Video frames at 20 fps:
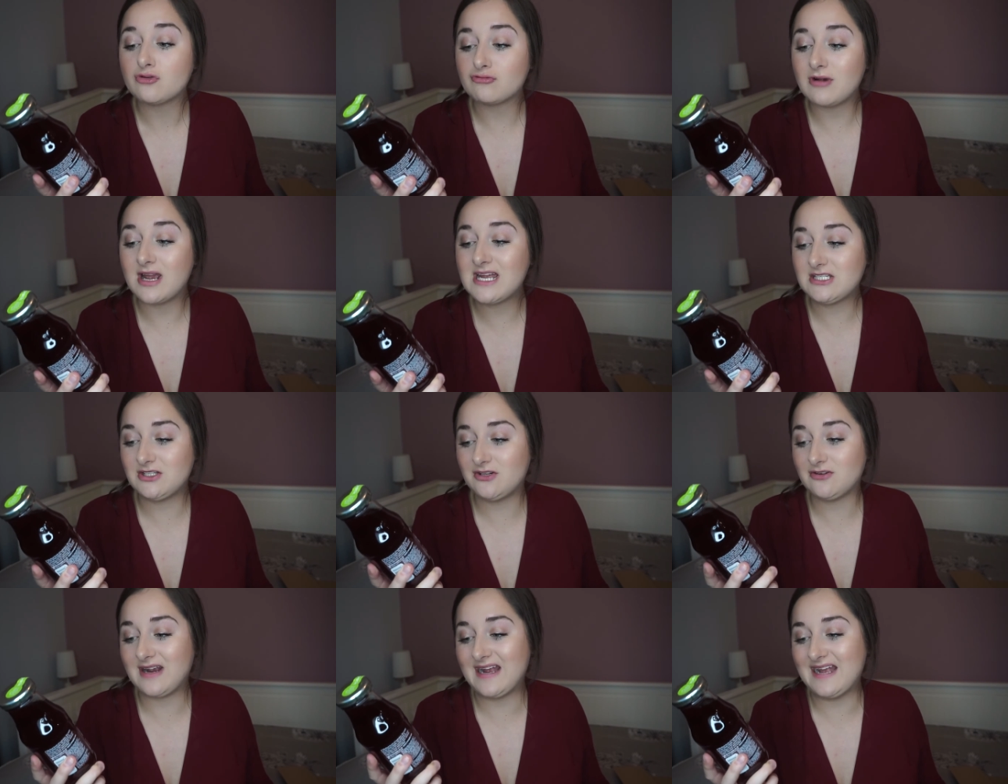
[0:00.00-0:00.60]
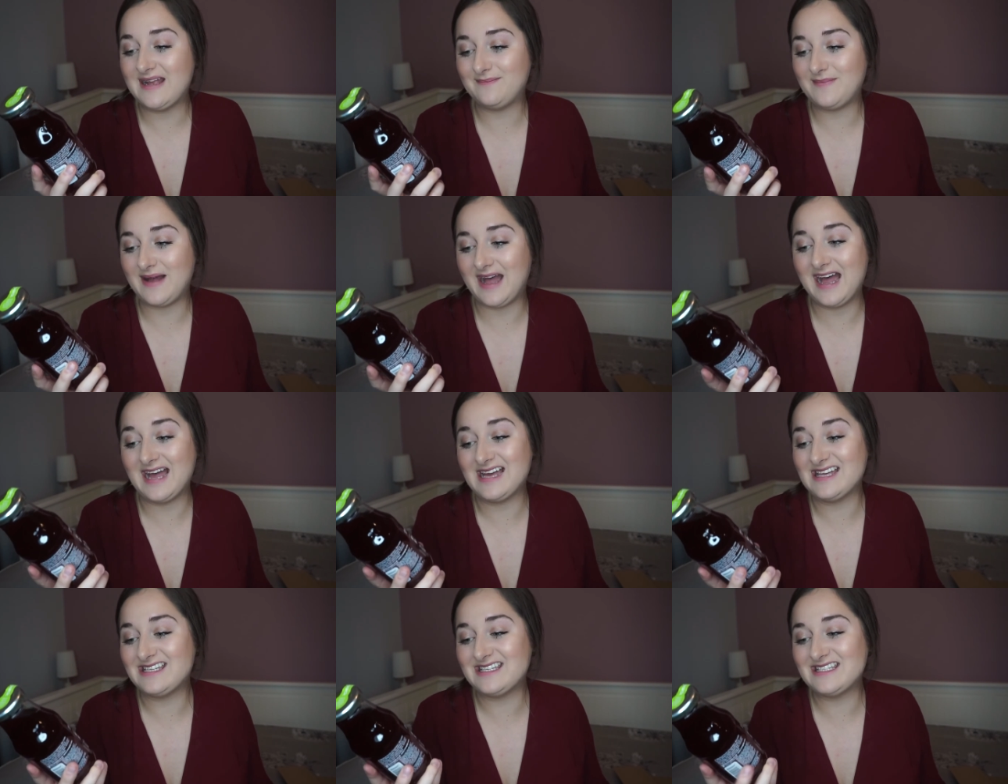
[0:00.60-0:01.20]
red grape
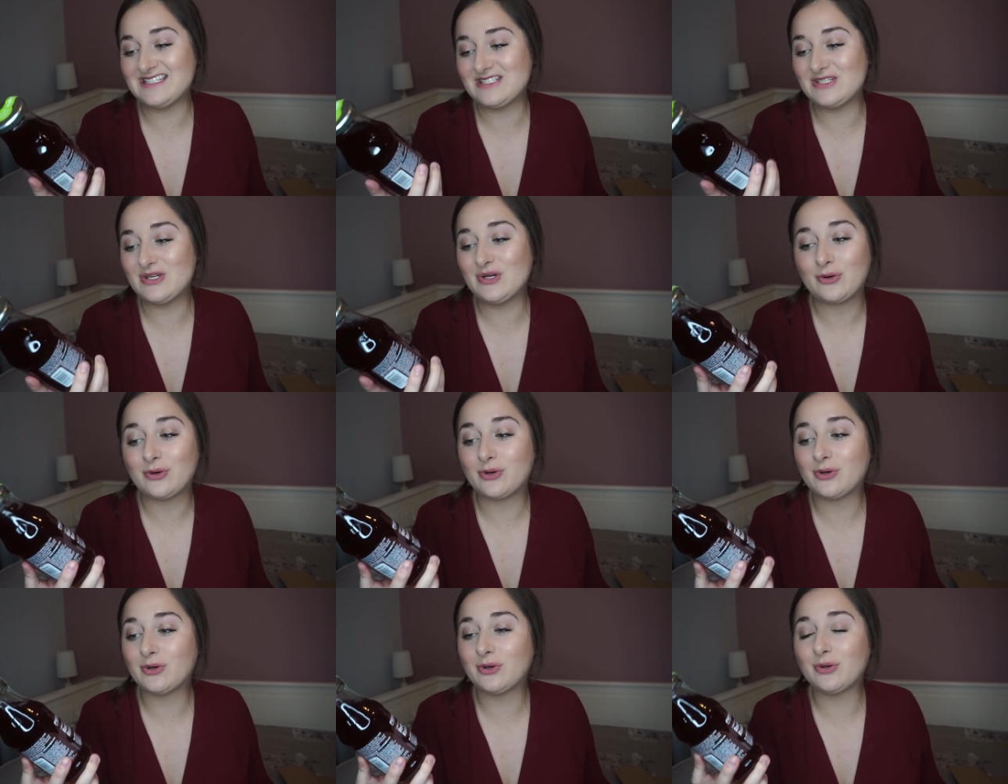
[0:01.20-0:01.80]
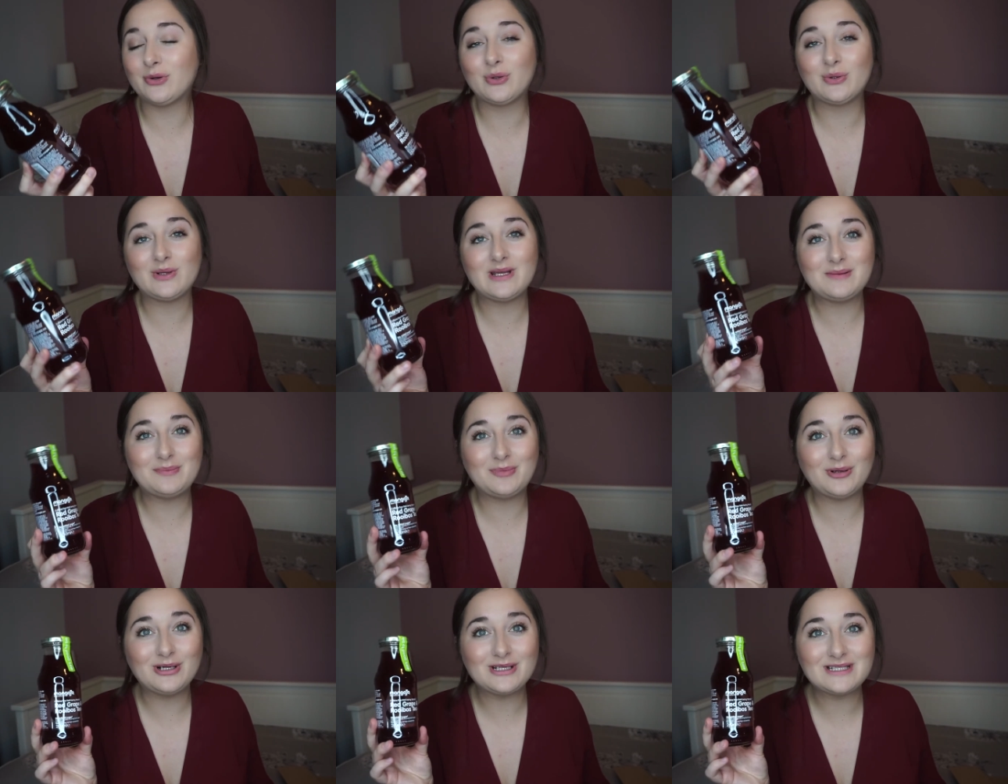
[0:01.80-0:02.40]
and
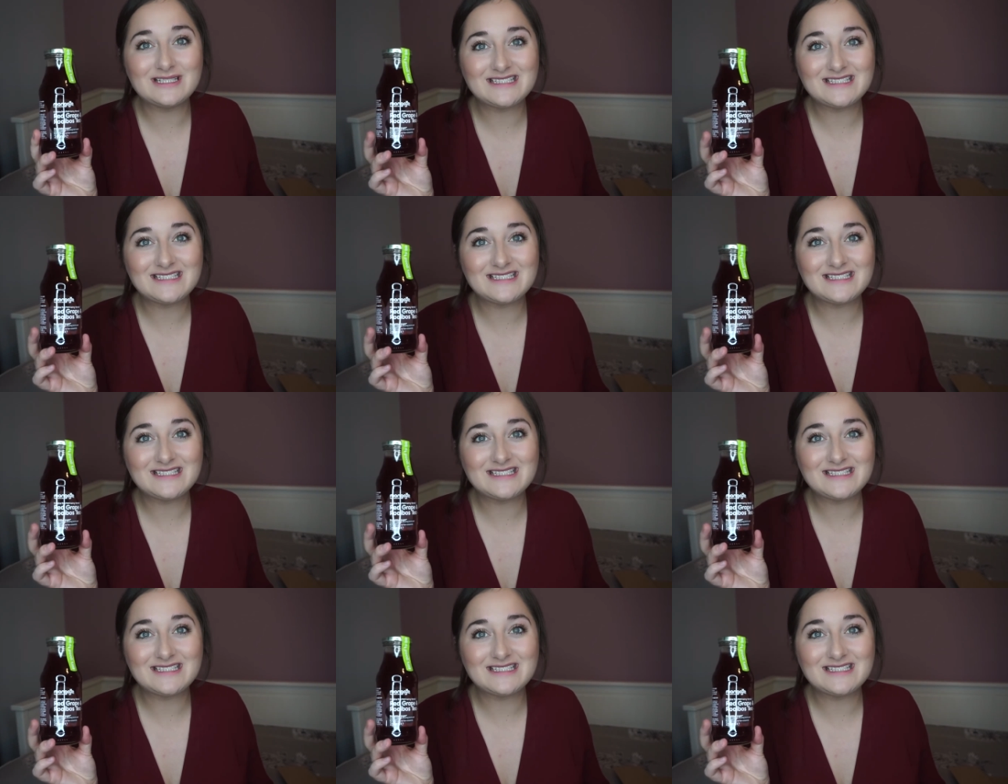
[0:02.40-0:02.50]
rooibos,